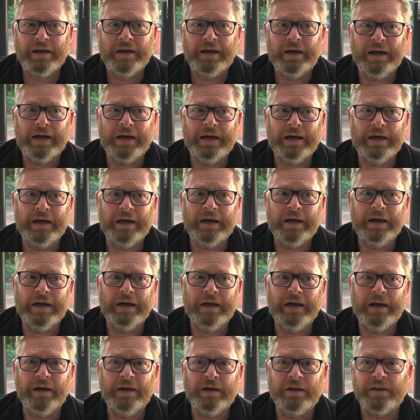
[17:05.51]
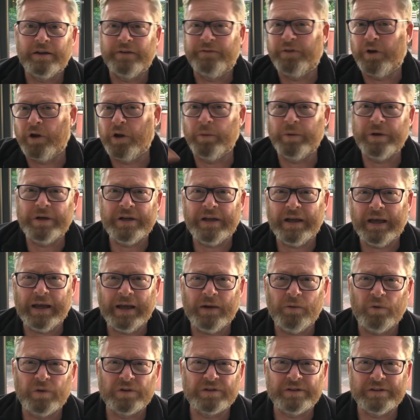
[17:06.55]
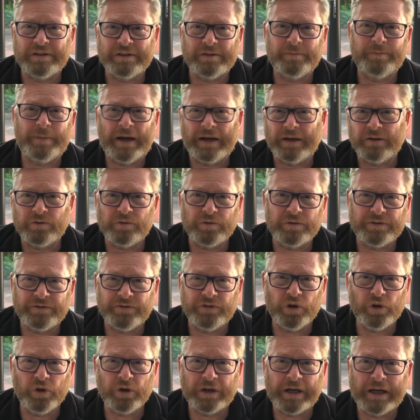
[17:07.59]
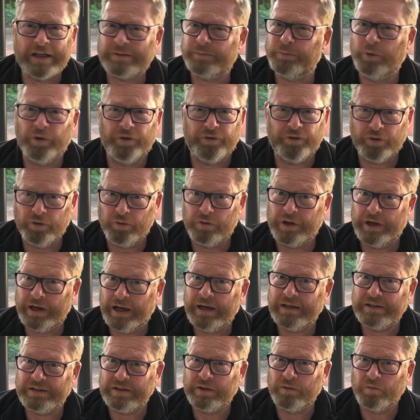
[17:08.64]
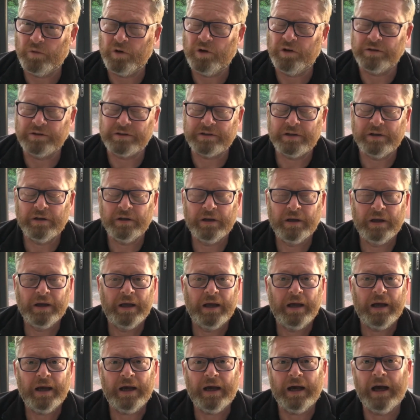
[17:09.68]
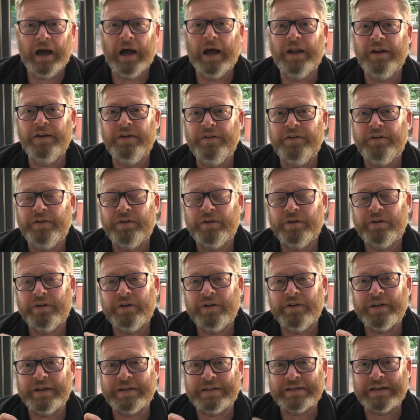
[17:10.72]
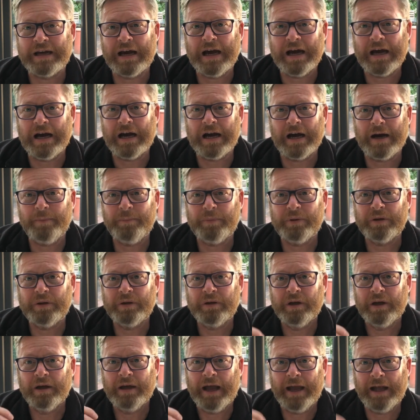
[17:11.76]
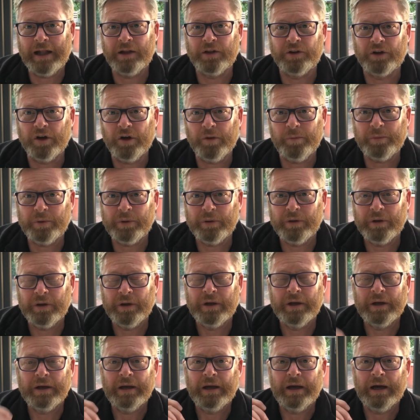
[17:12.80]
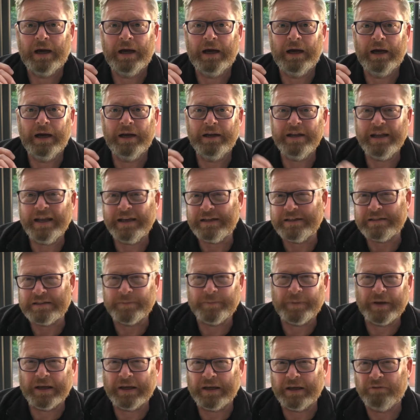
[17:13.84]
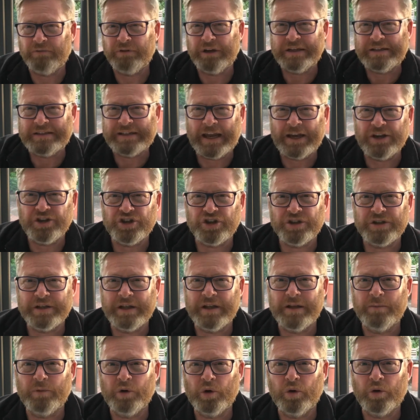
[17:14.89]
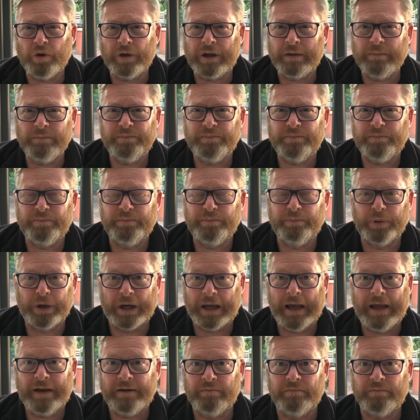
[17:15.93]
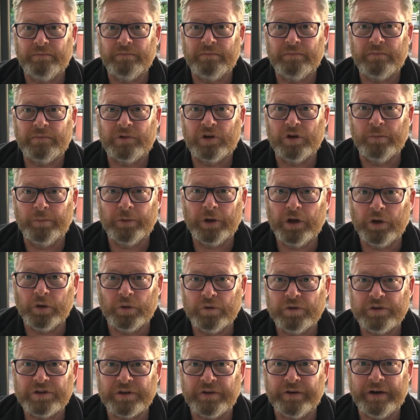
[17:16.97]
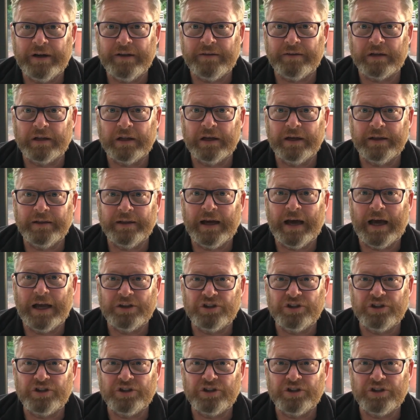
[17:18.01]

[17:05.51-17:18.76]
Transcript: The following day it wasn't as bad as was forecast, but through the night it was. And the tarp held up, needed to be retensioned in the morning, but it hadn't come loose or anything like that.